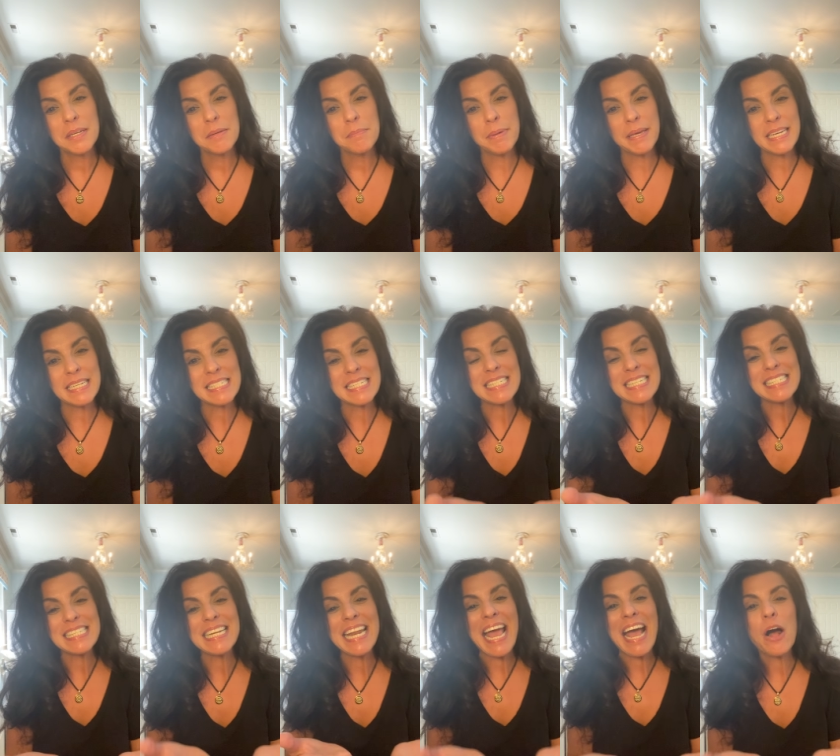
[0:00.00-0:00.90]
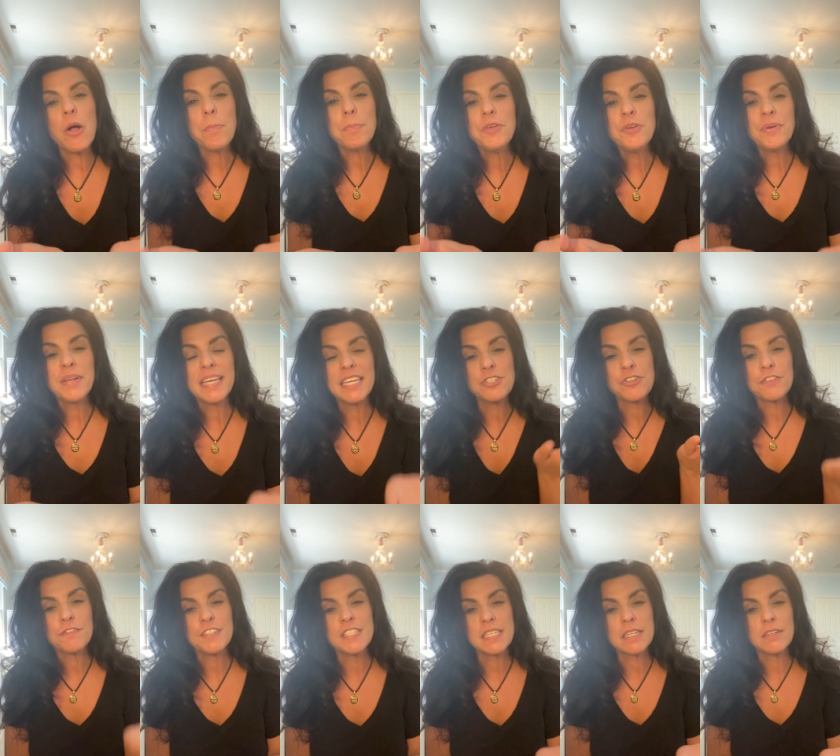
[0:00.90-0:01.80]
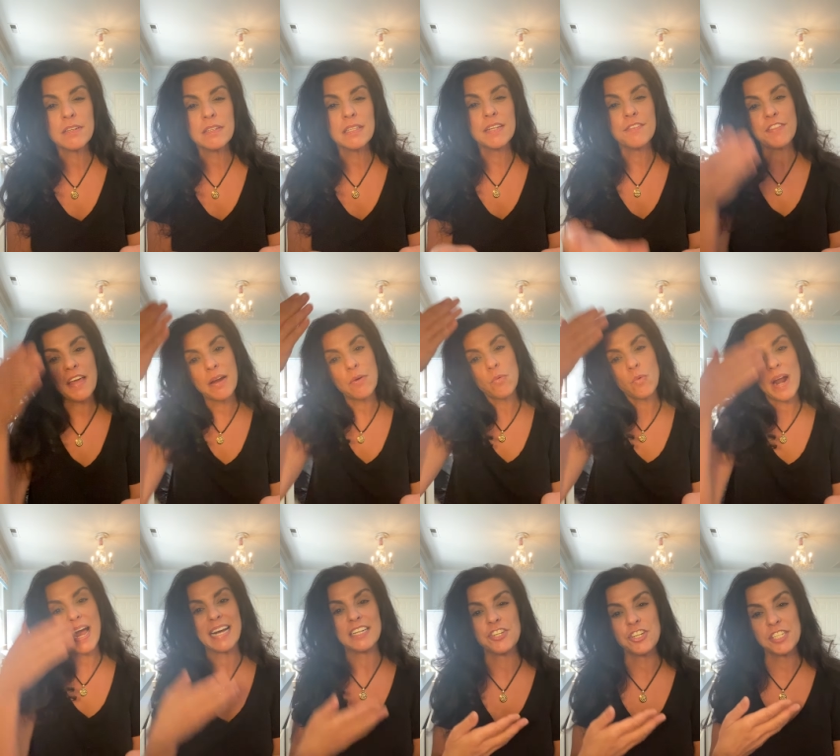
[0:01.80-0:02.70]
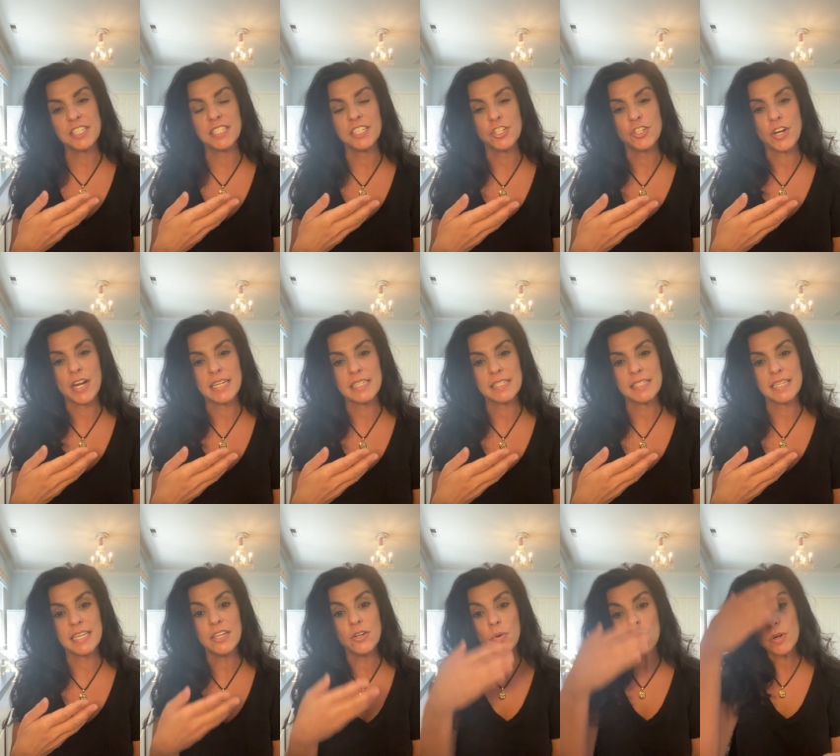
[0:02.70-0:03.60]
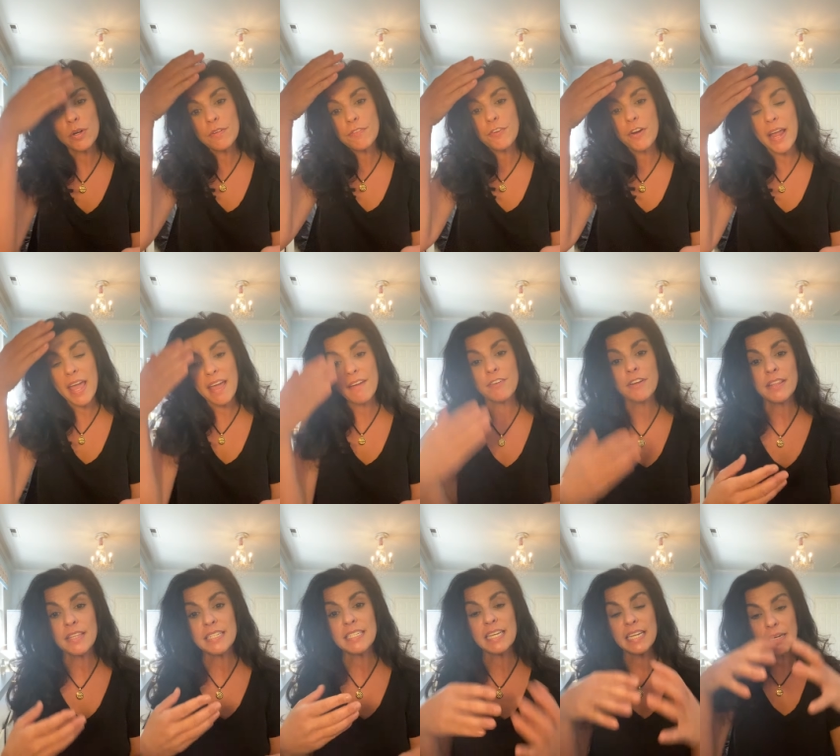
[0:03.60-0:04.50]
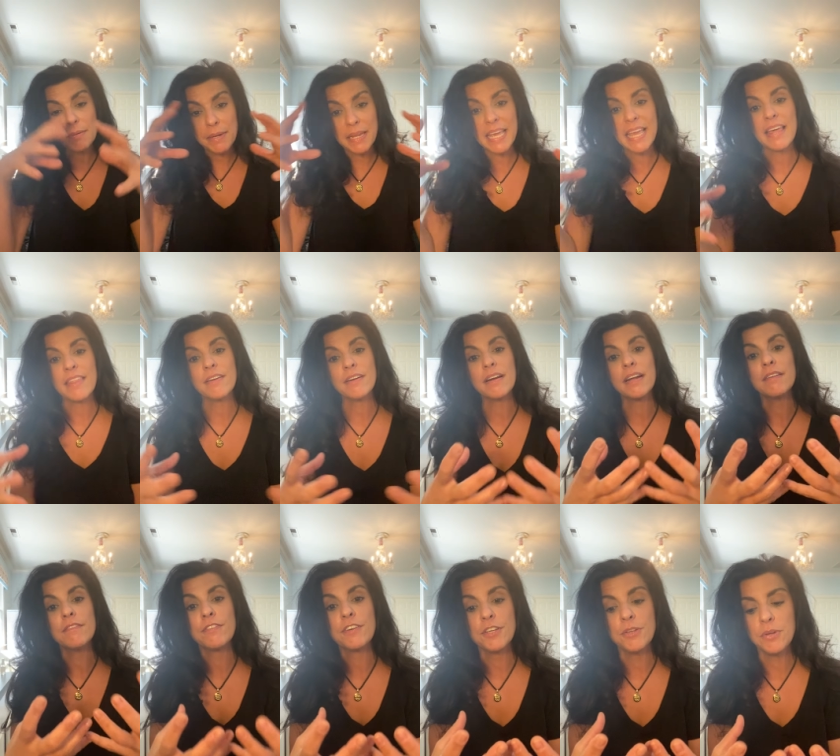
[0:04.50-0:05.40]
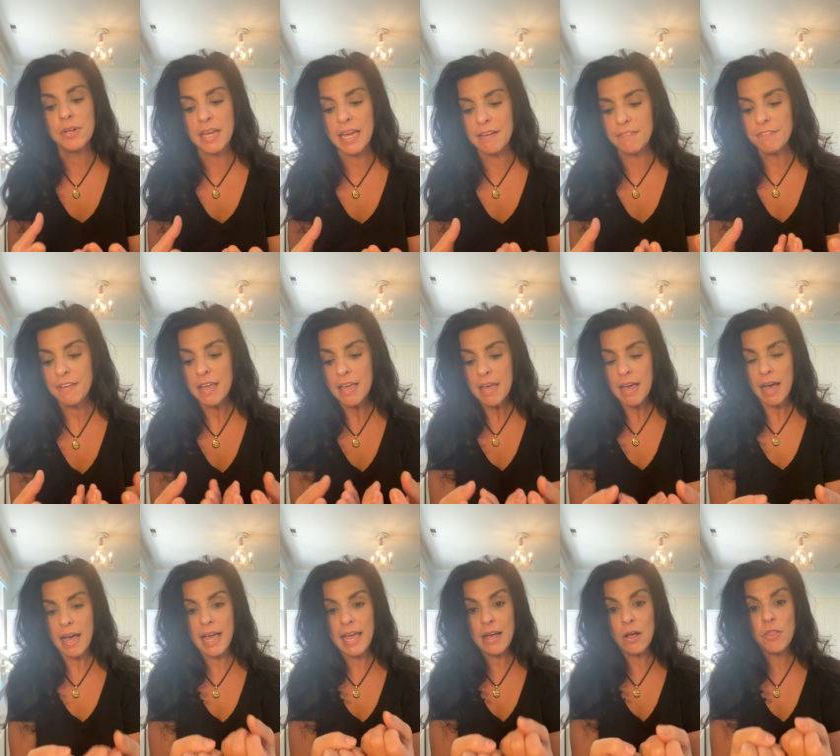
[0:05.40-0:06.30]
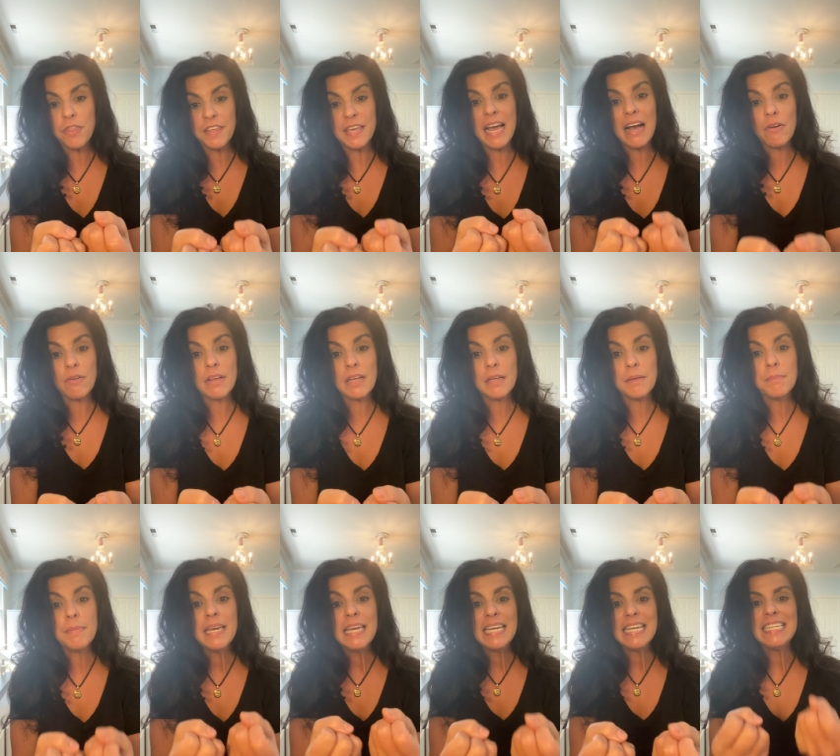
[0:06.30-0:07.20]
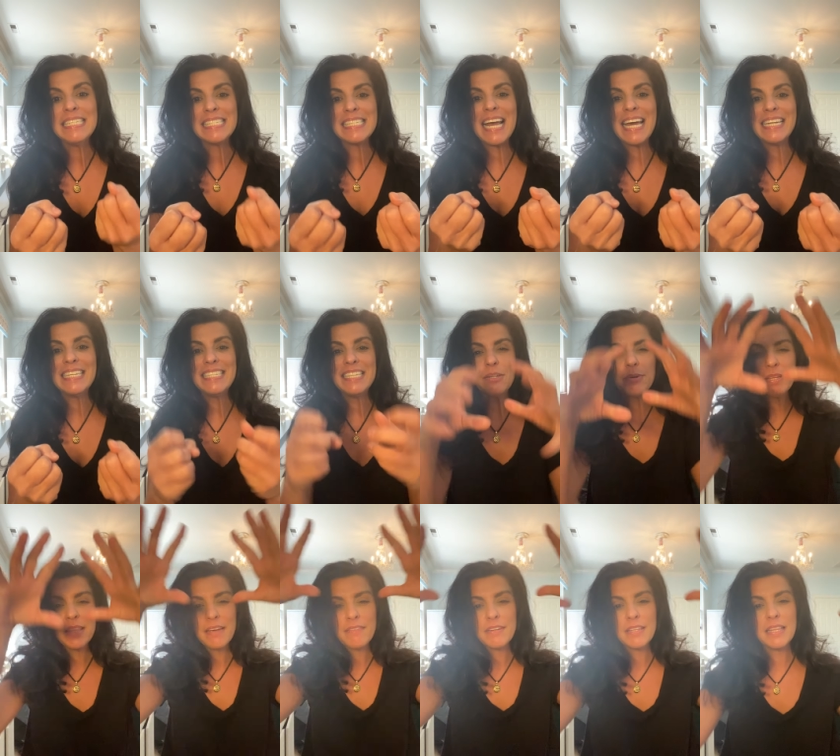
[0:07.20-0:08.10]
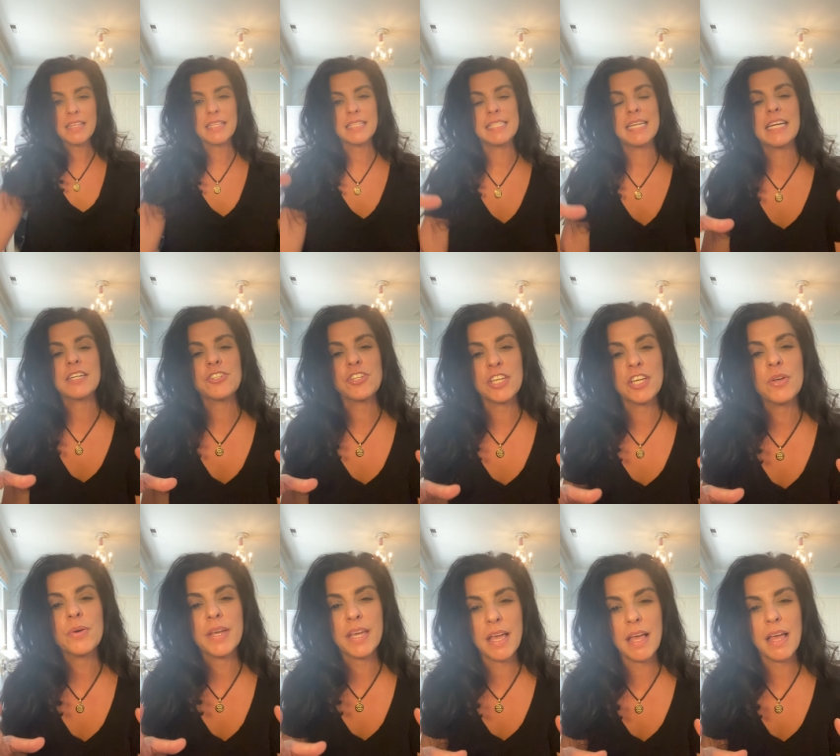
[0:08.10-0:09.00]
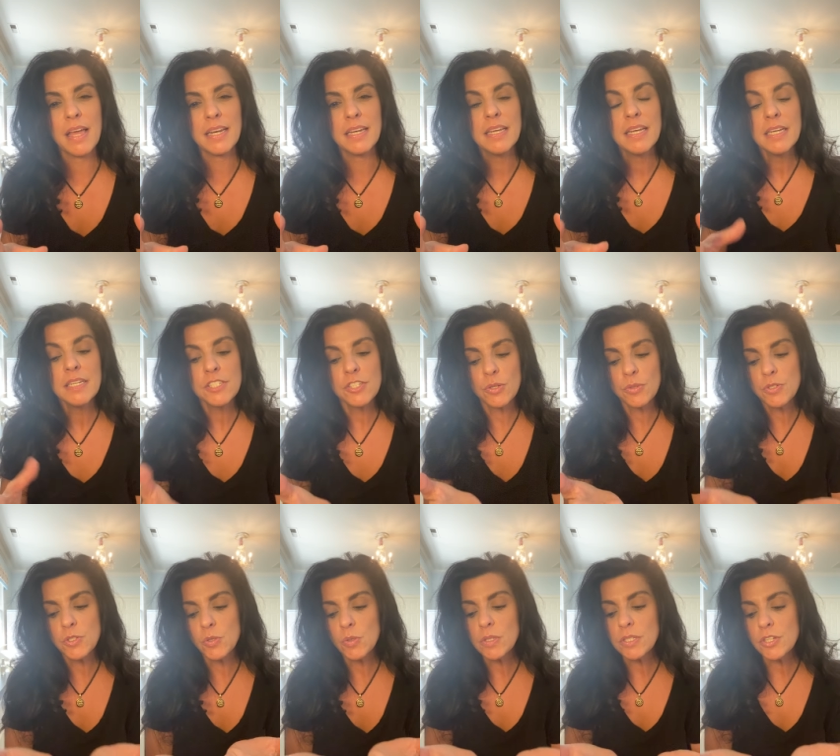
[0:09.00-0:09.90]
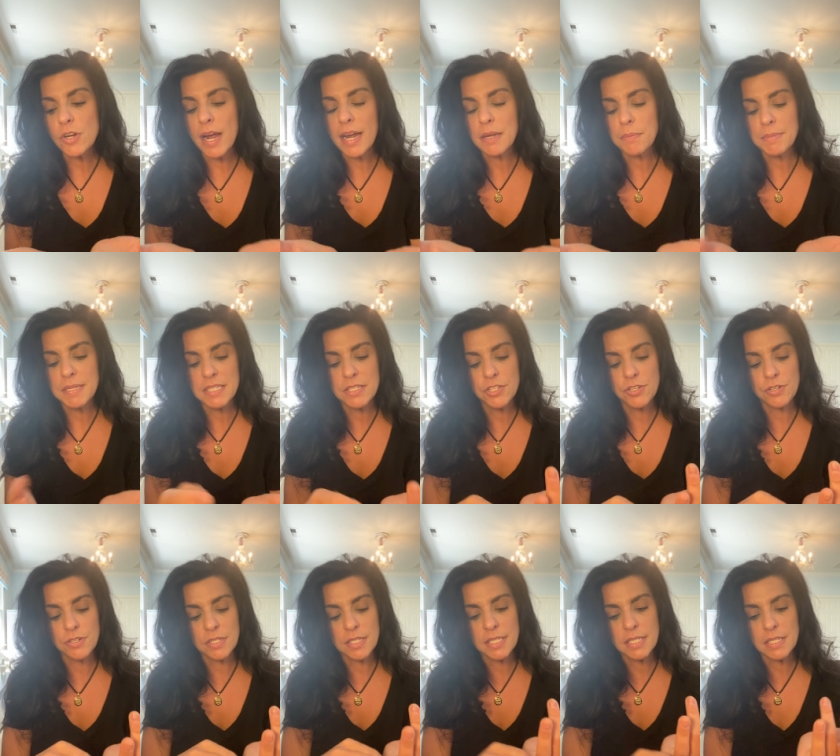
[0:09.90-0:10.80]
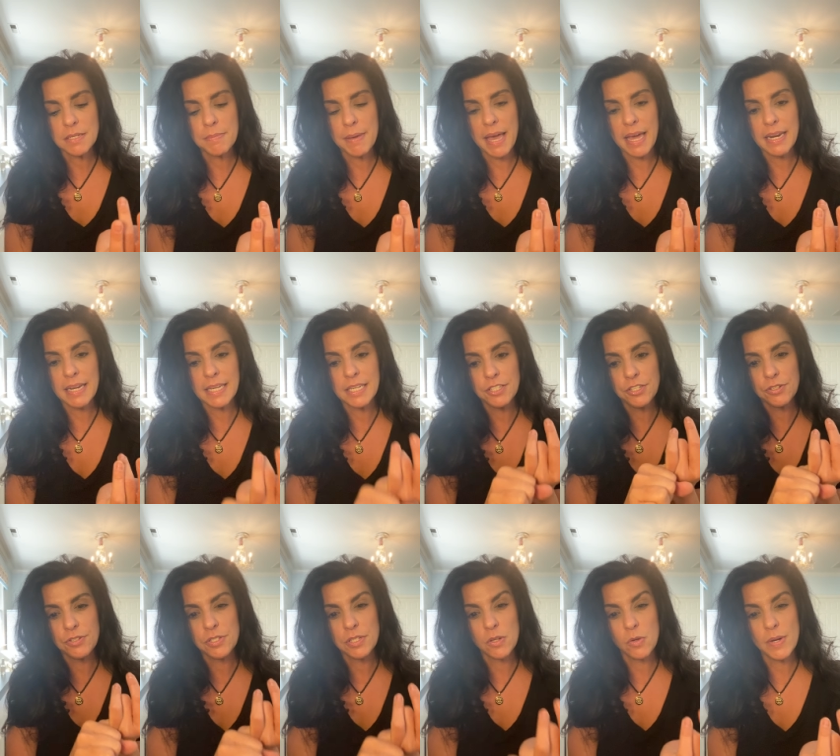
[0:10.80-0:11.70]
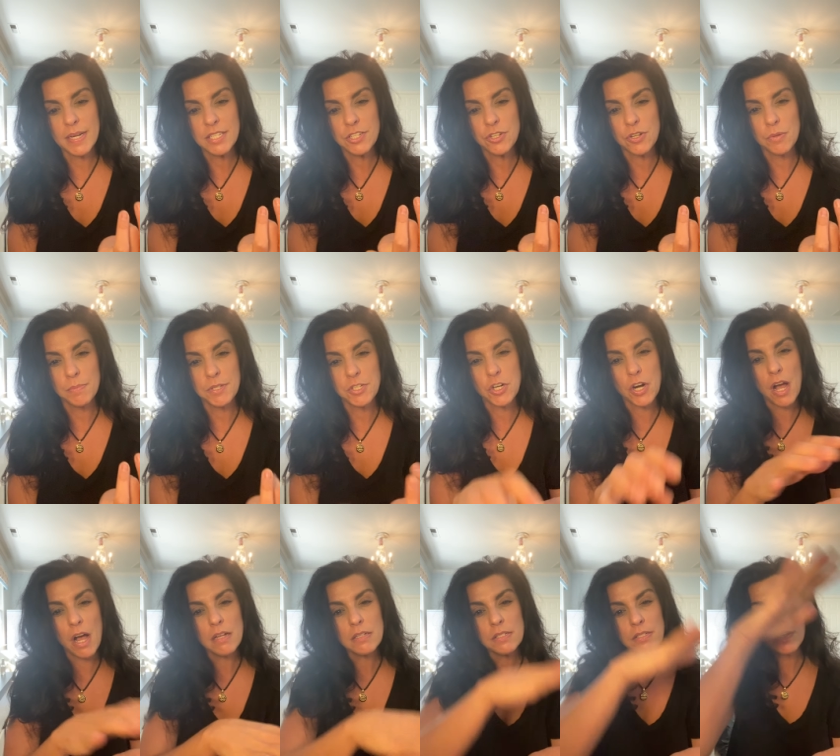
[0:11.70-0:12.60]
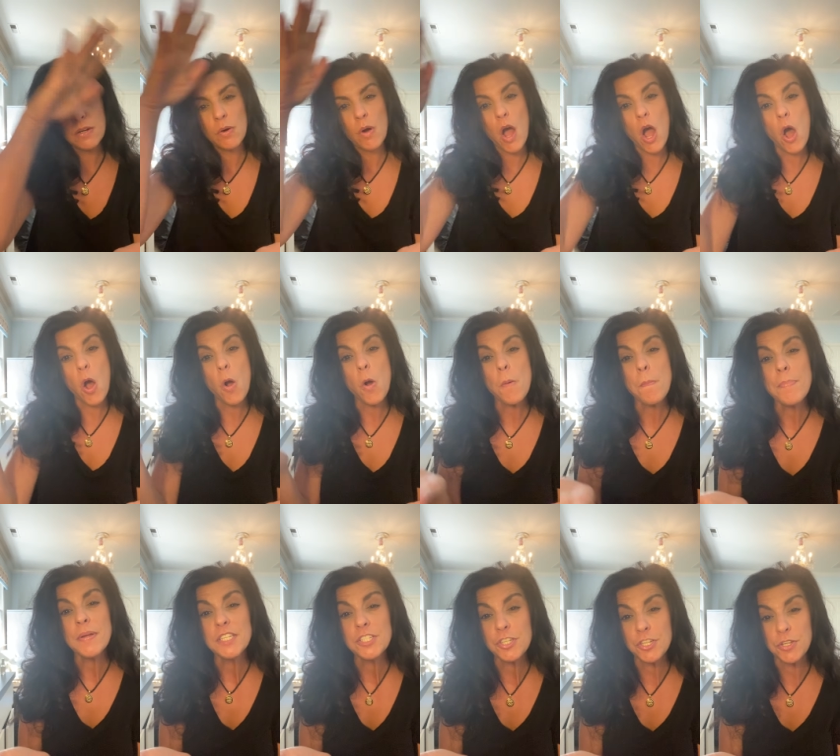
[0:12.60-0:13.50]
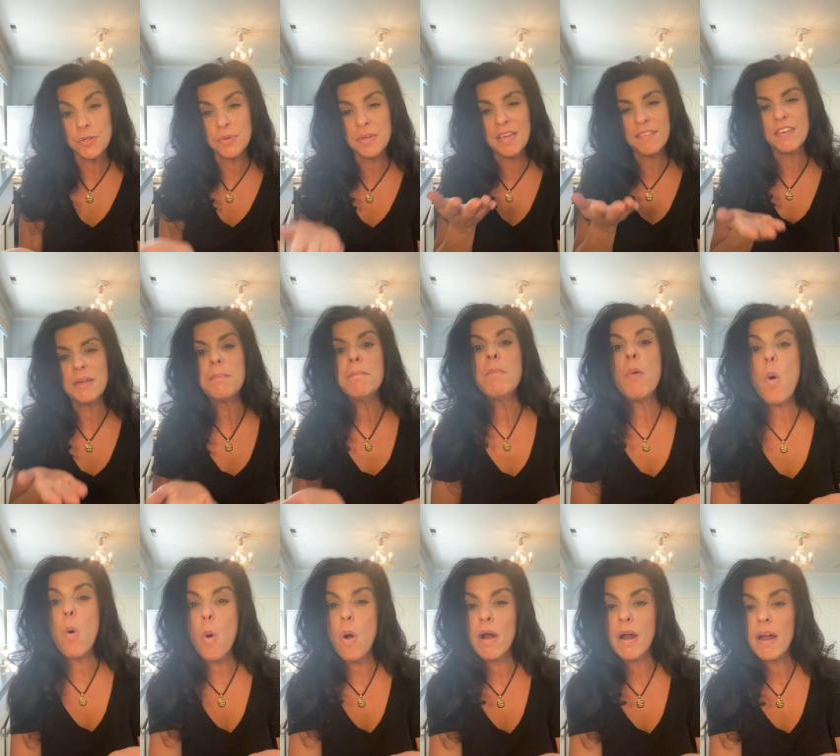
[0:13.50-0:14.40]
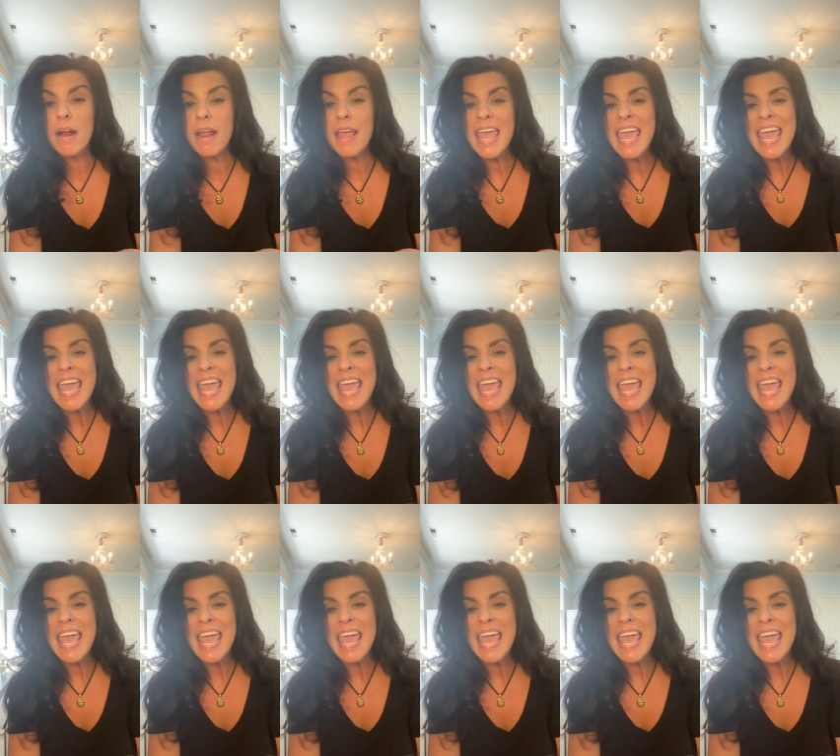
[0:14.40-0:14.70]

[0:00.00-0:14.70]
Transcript: Because it doesn't help you to get your physical if that rash isn't addressed. In order for everything to come together and for you to have a healthy outcome, he's got to deal with everything that's actually going on. So dual track means you're systematic and you're sequential, but you're also open to giving more.